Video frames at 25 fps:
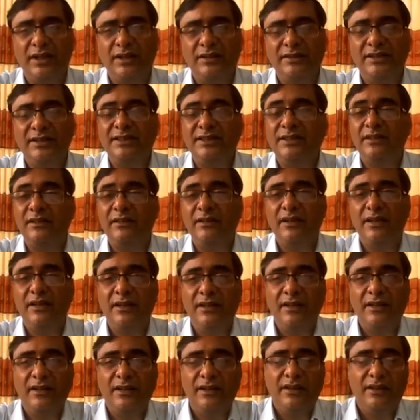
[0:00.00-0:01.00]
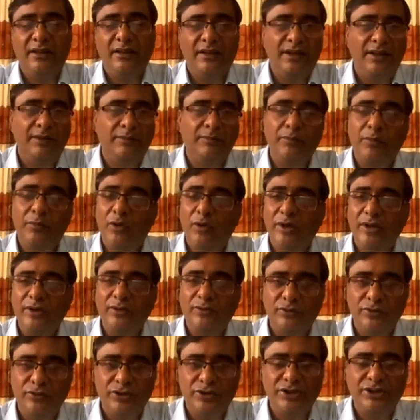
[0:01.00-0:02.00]
These are
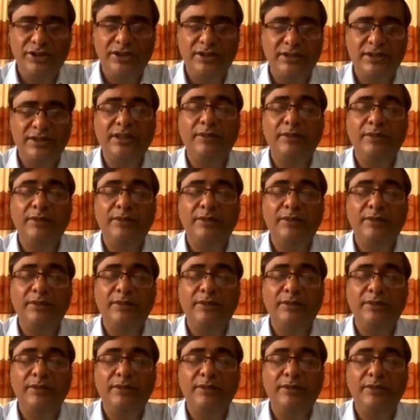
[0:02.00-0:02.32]
important questions,